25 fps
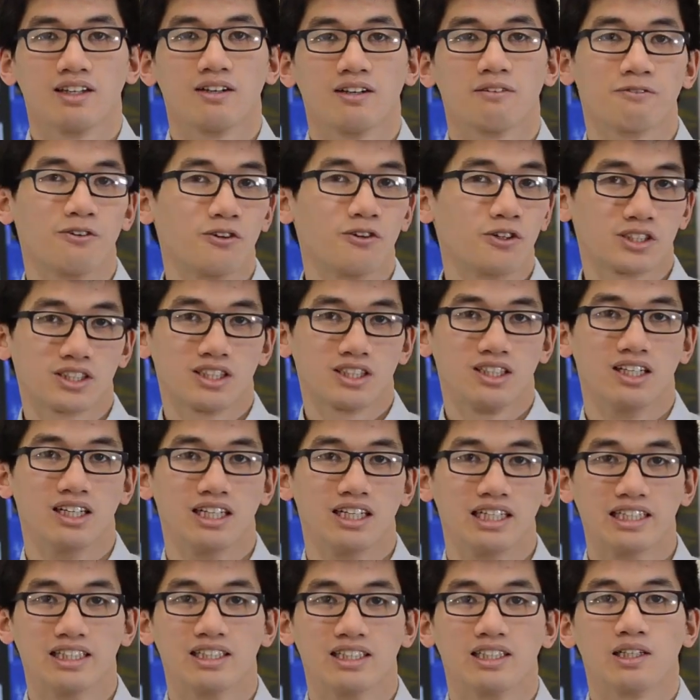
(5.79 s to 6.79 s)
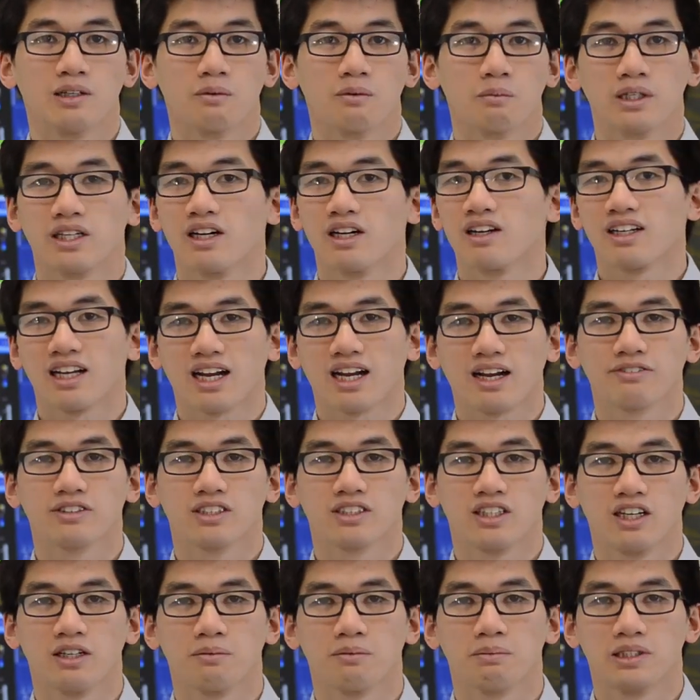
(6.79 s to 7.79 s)
Fortunately, we don't have
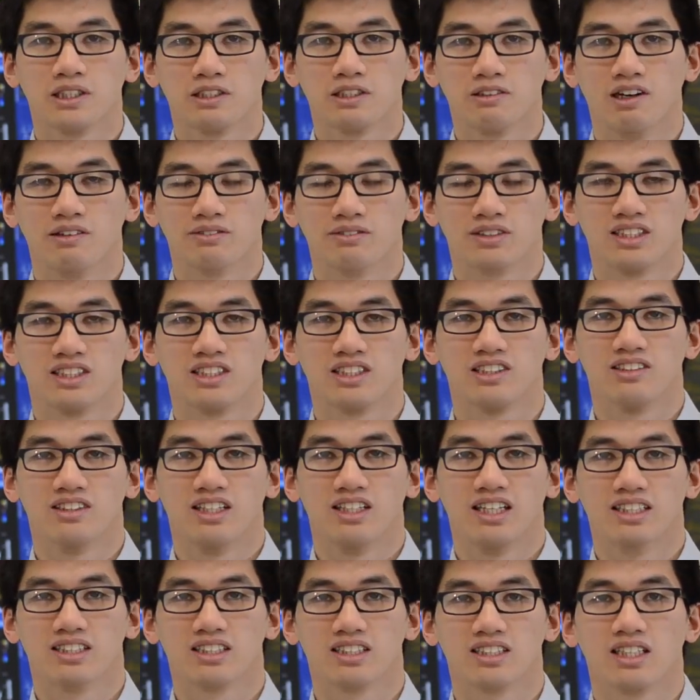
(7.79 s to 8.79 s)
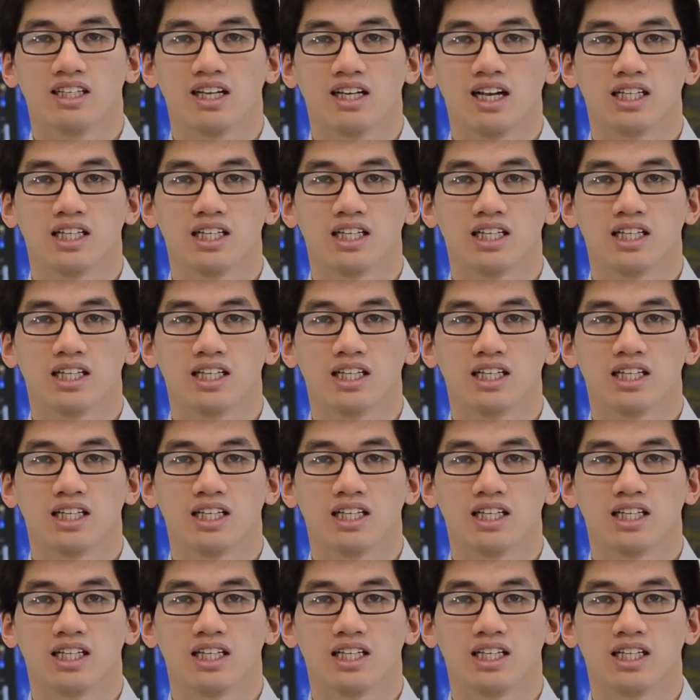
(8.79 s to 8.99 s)
to open you up to do this,